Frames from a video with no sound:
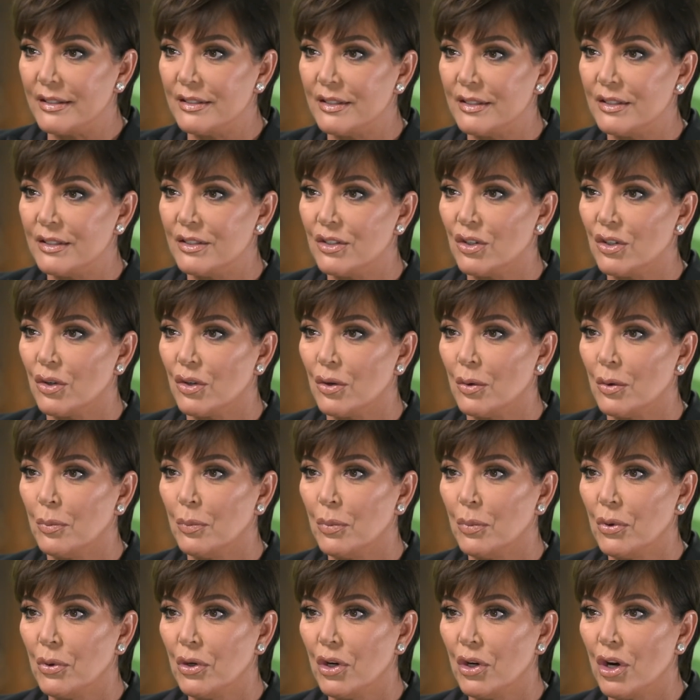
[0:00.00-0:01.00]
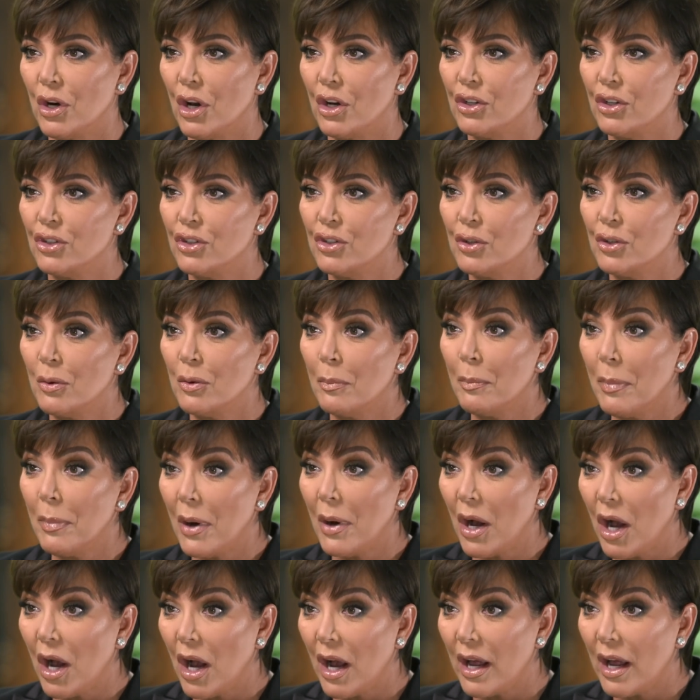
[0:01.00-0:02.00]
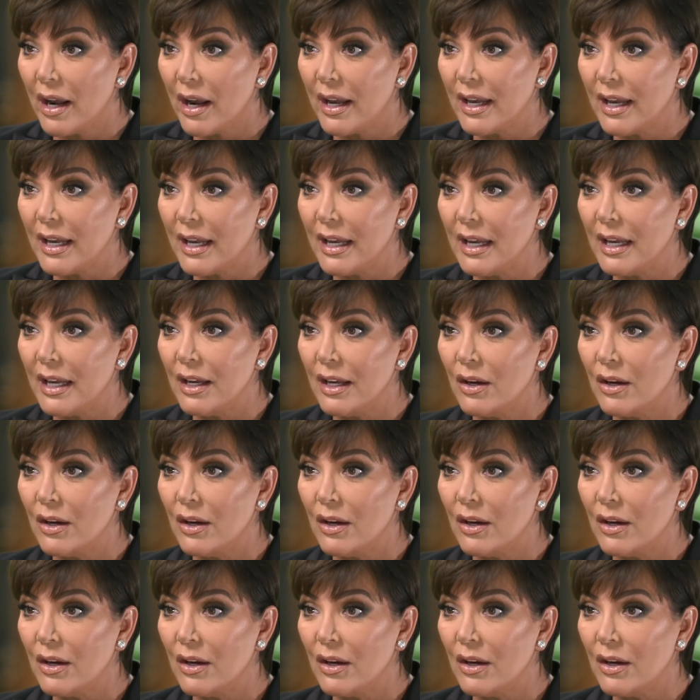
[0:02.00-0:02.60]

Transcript: up, and I was so hoping that this was going to be